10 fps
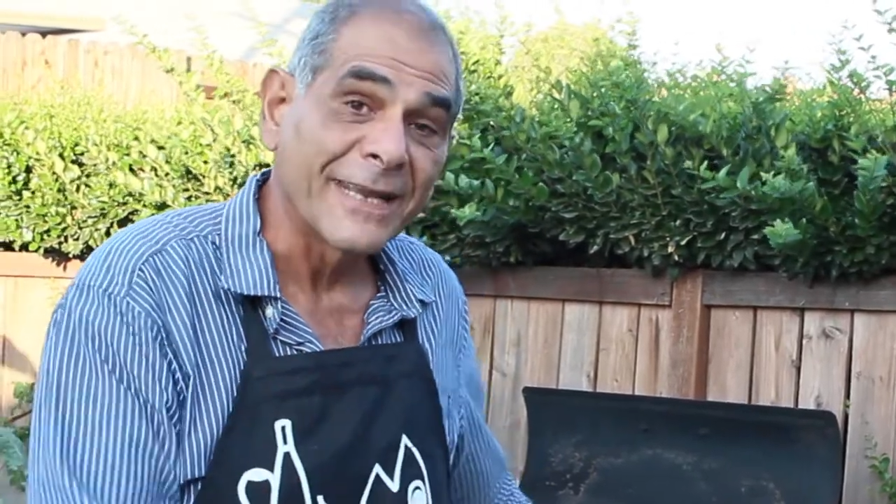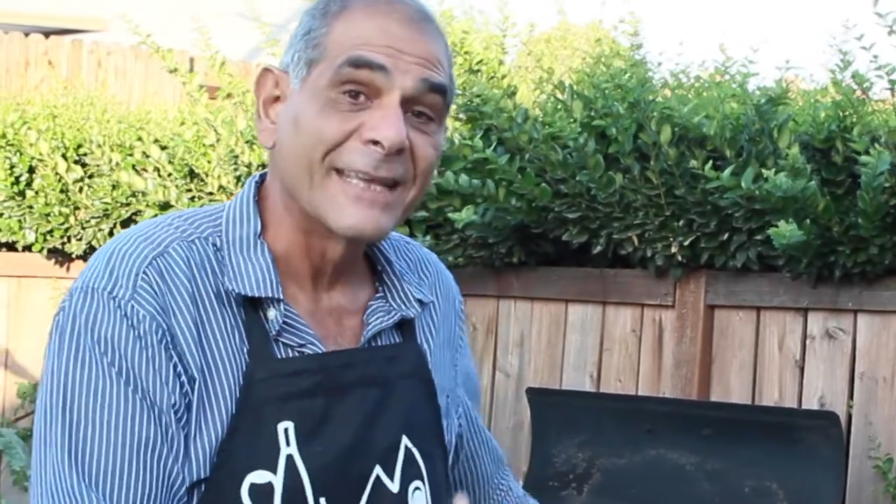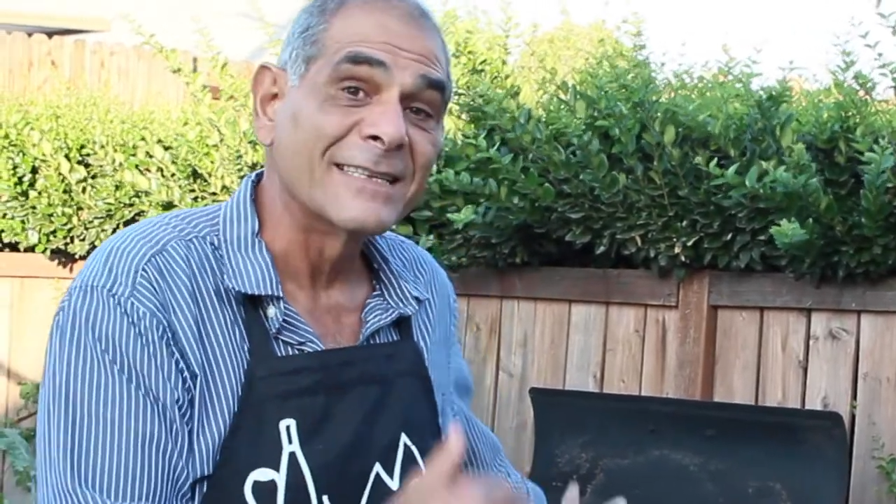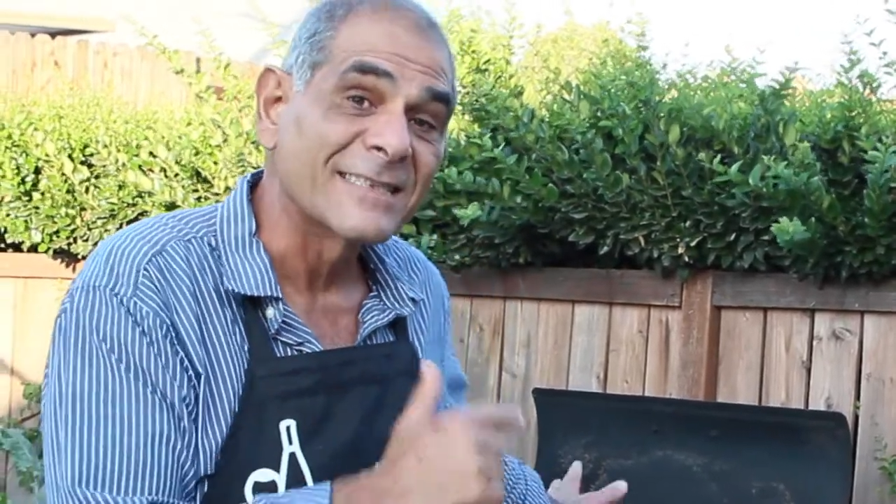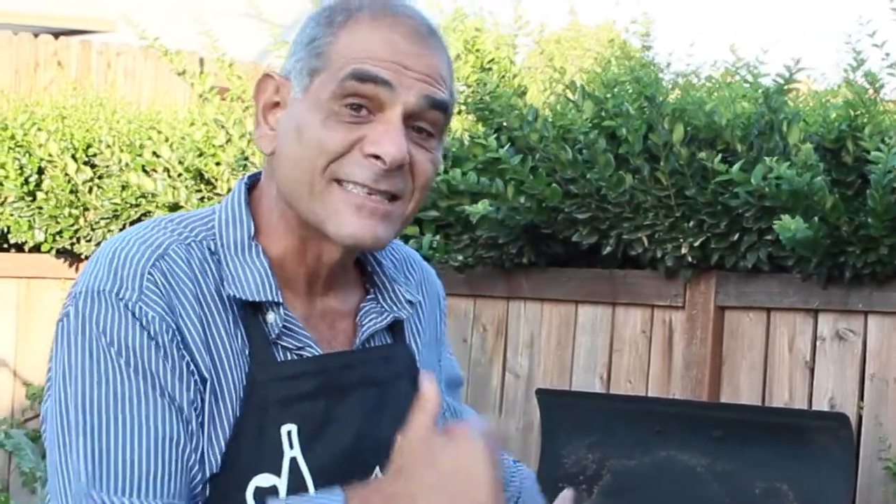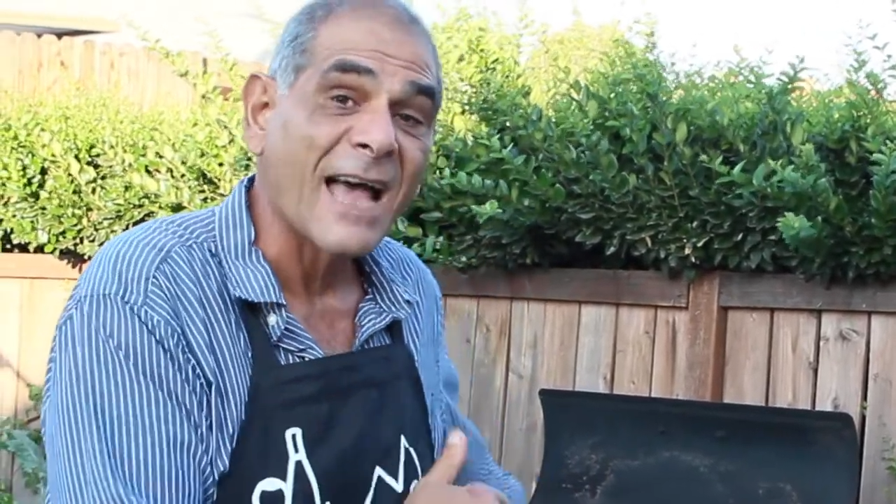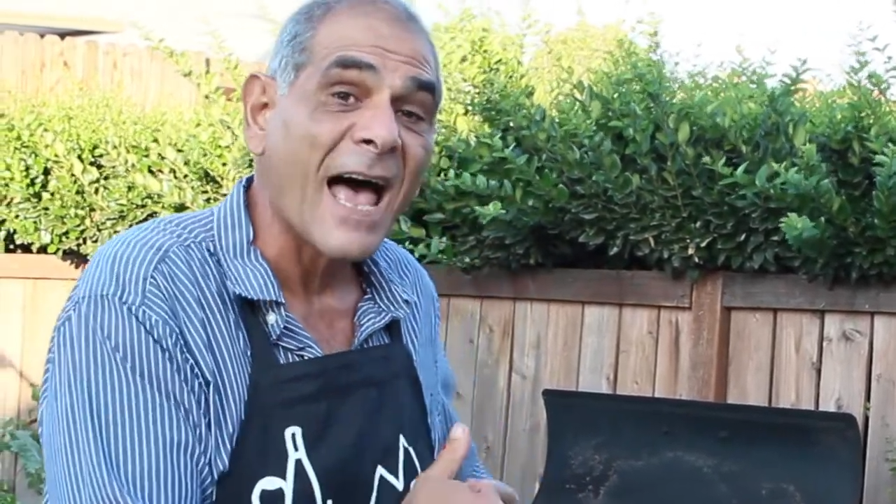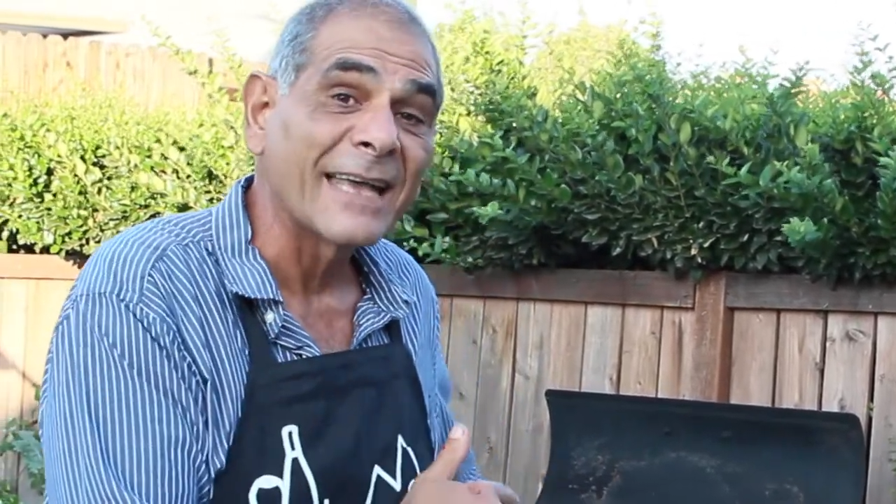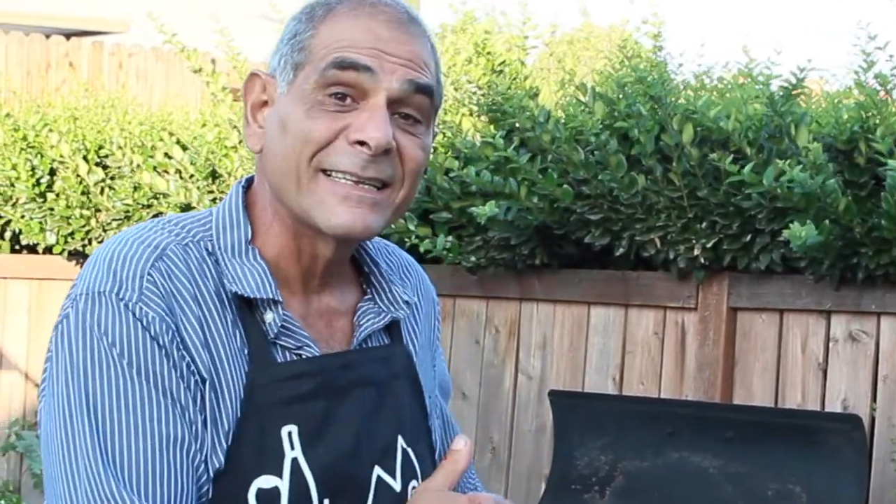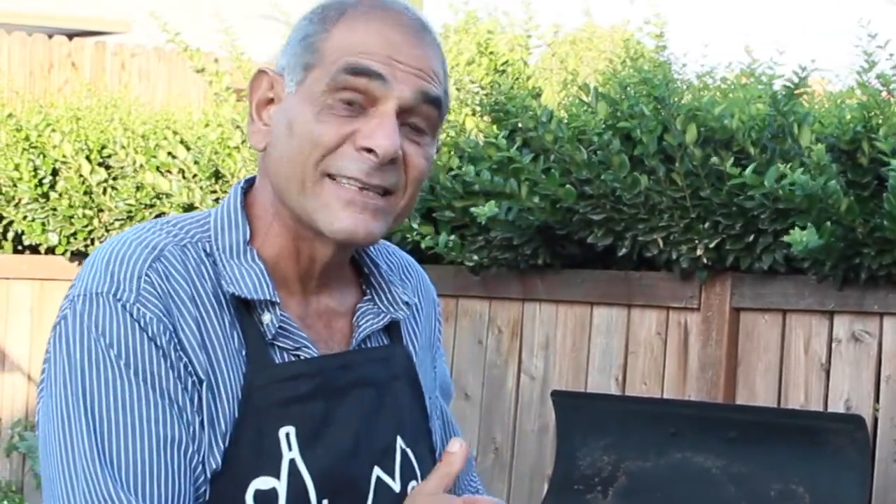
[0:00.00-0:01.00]

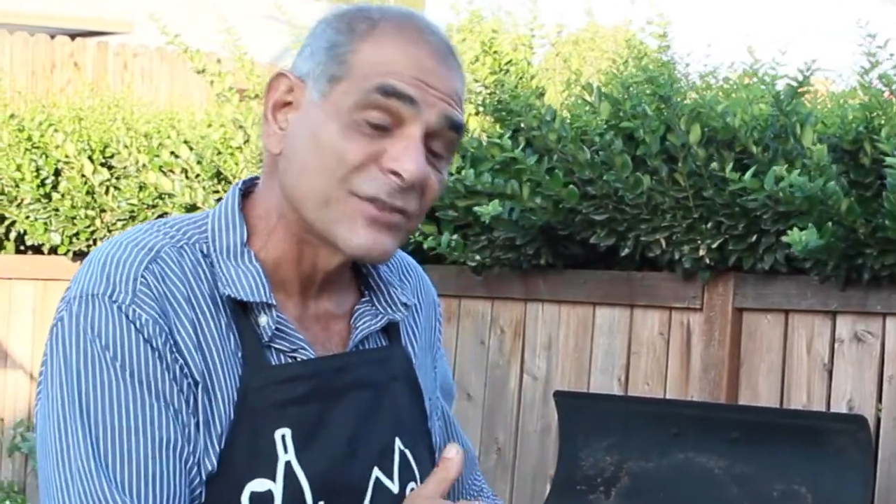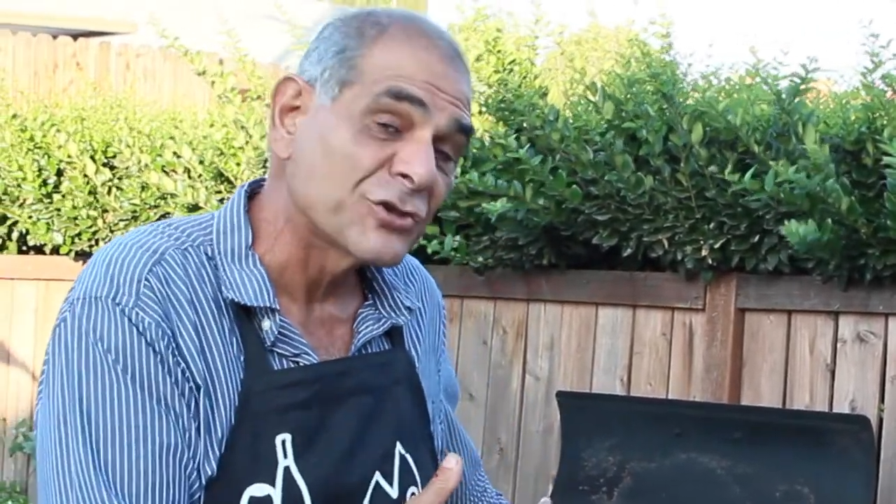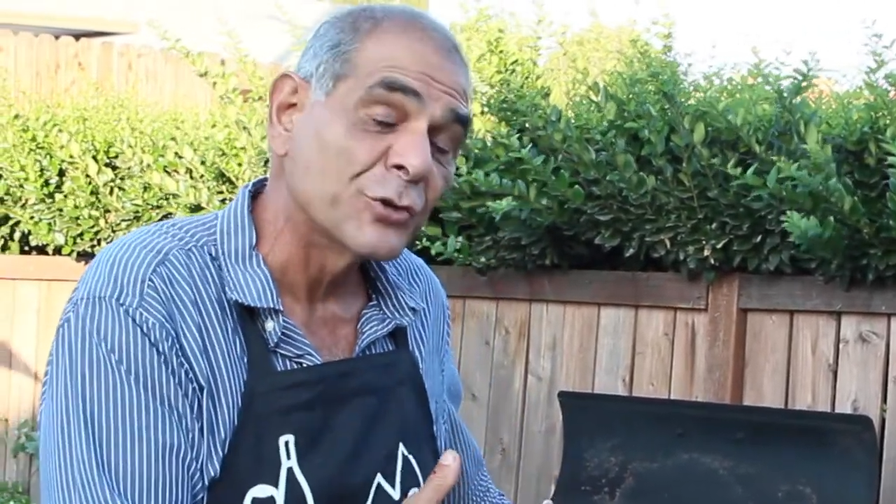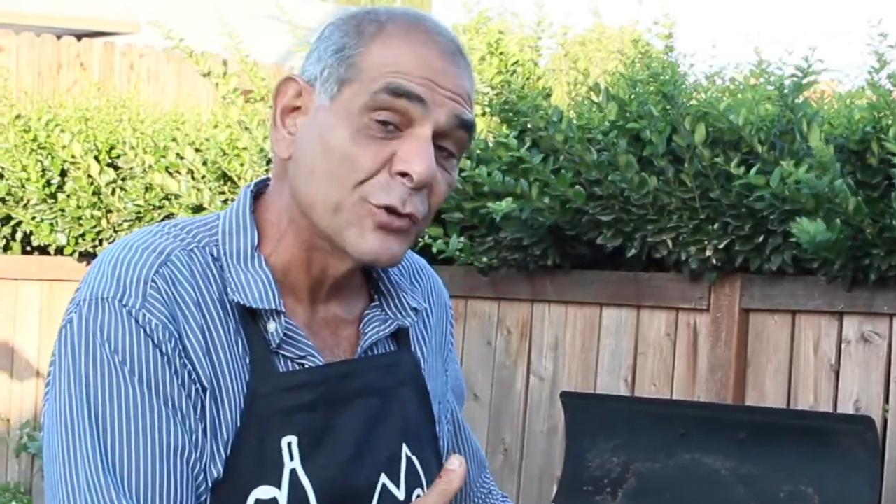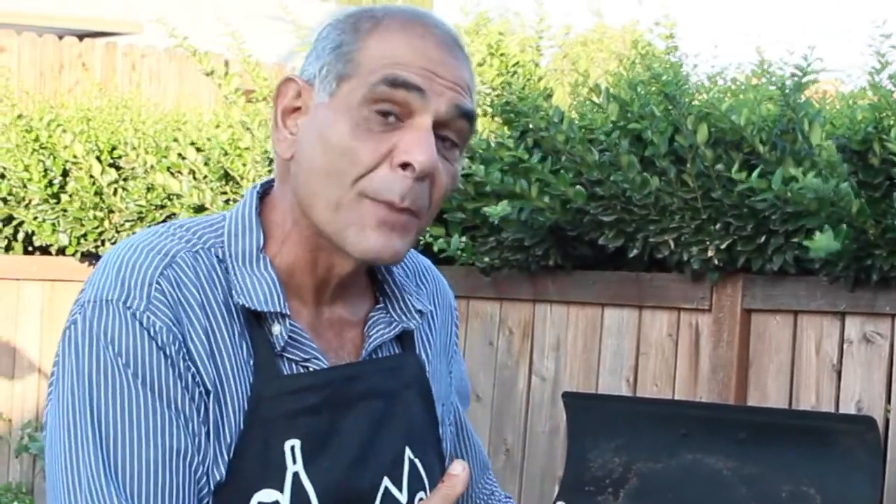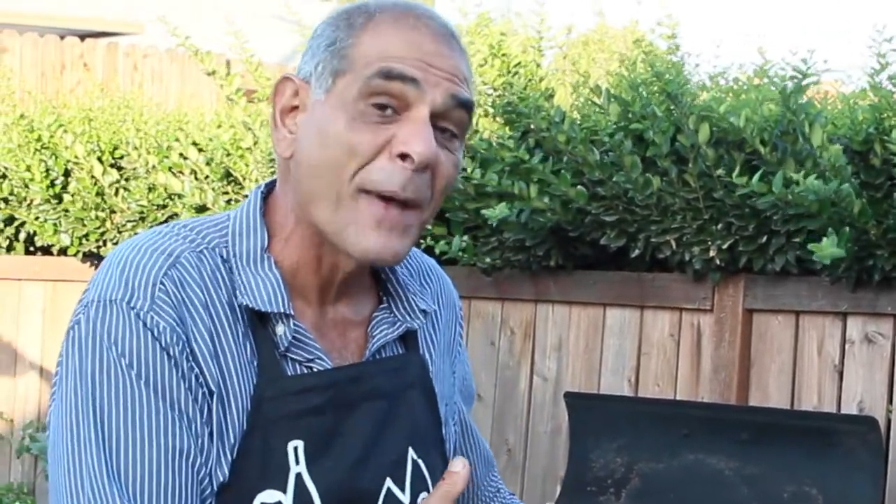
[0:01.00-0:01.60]
inside these tuna